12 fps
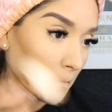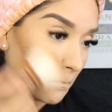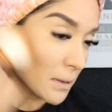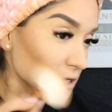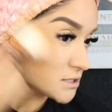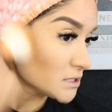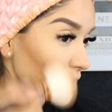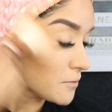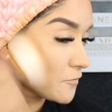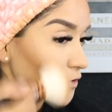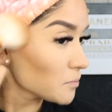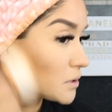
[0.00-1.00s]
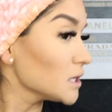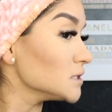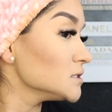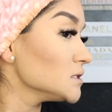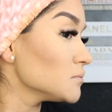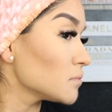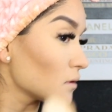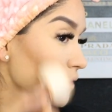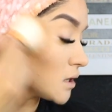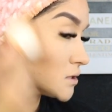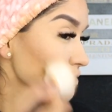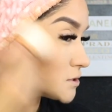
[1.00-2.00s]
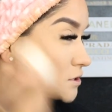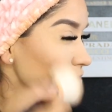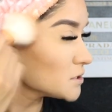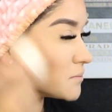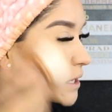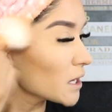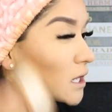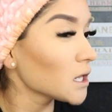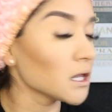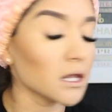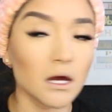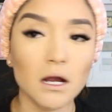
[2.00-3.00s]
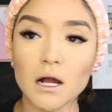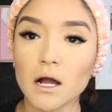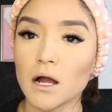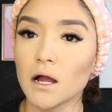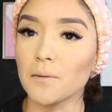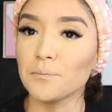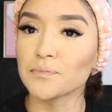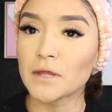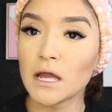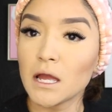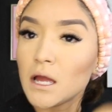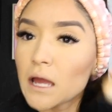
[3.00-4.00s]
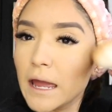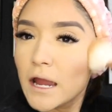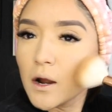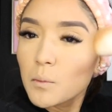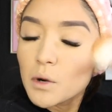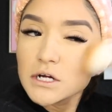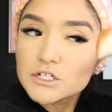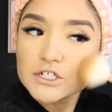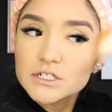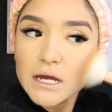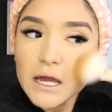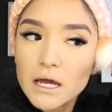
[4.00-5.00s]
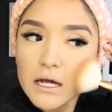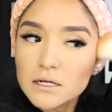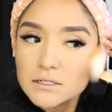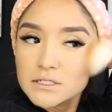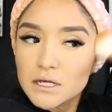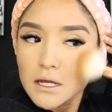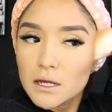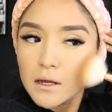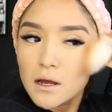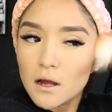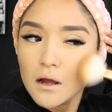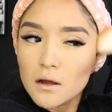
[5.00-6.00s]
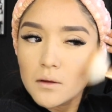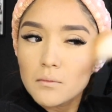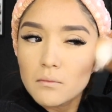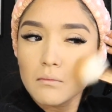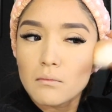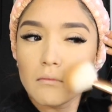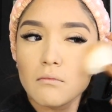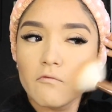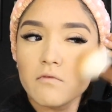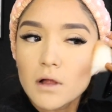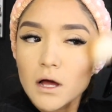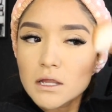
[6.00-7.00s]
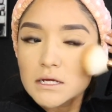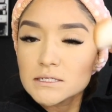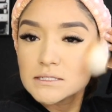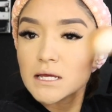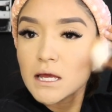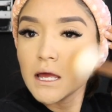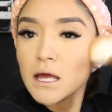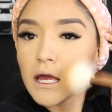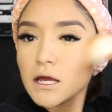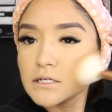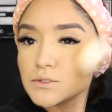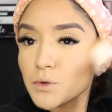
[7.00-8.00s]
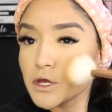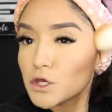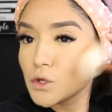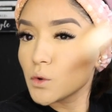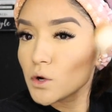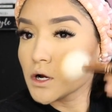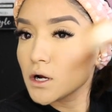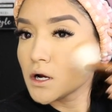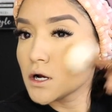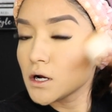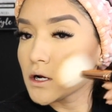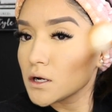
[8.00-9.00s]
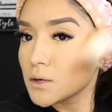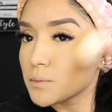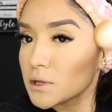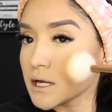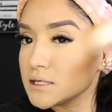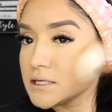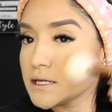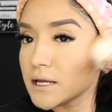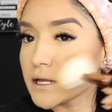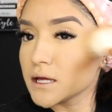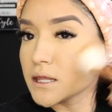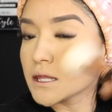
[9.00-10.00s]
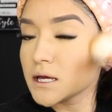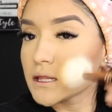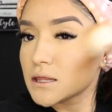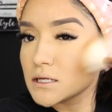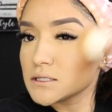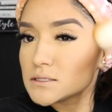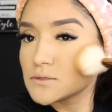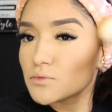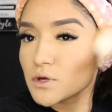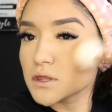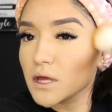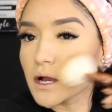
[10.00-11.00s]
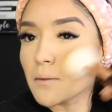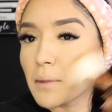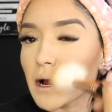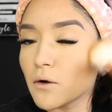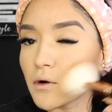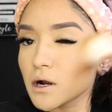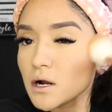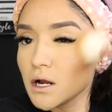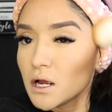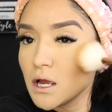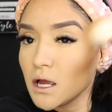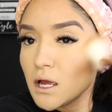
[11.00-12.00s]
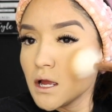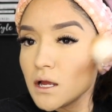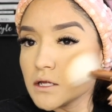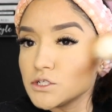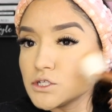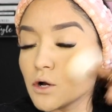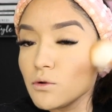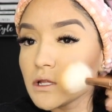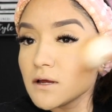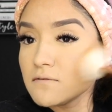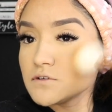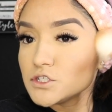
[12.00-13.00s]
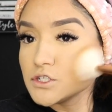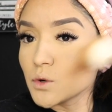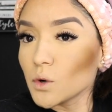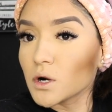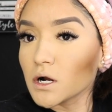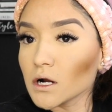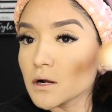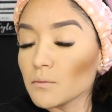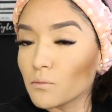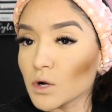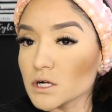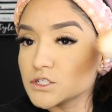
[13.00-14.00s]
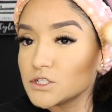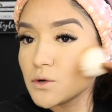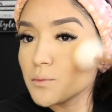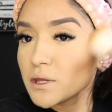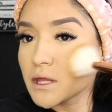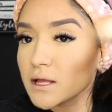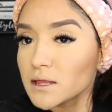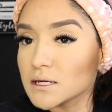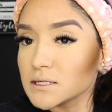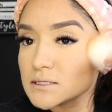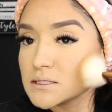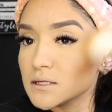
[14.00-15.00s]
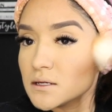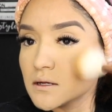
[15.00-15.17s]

My tip for blending bronzers to make it look um, airbrushed and um, flawless is when you're blending it in like this with like a powder, don't lift your brush. Don't be like this.